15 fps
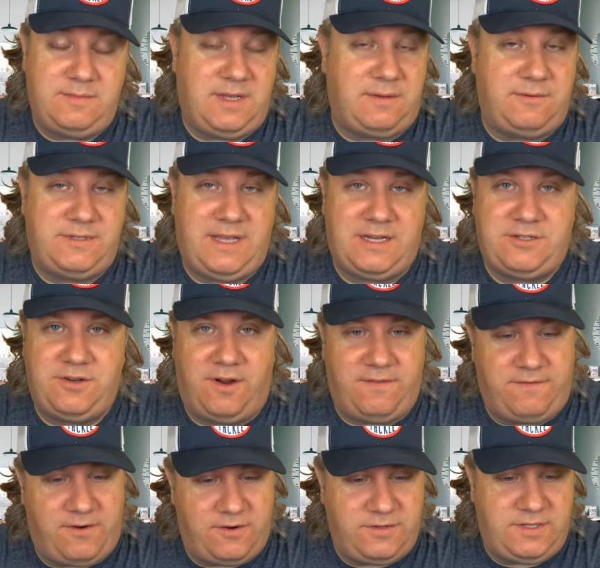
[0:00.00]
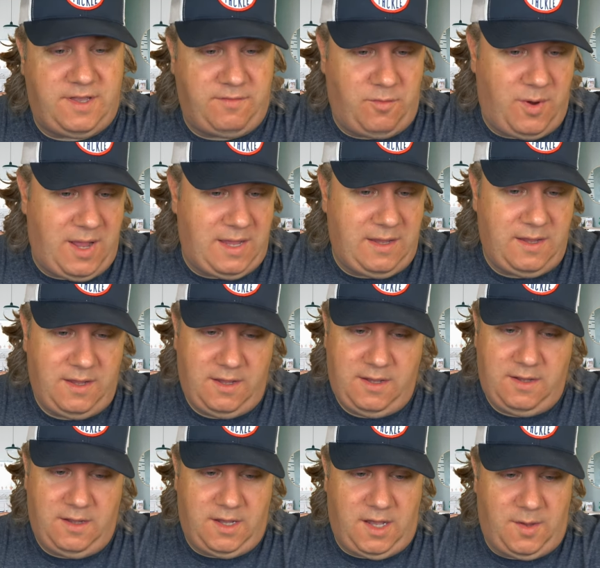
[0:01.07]
That was actually our first giveaway.
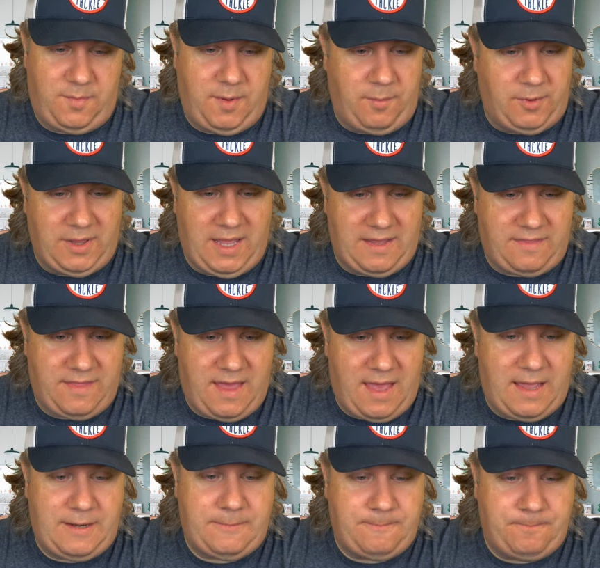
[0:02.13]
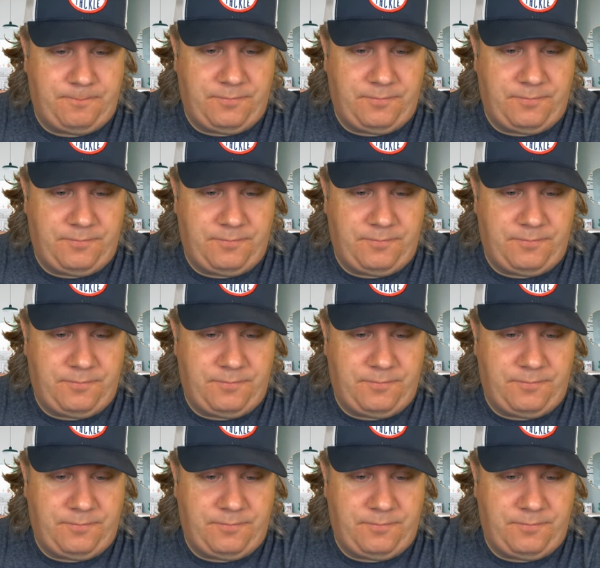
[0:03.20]
Uh, people like that.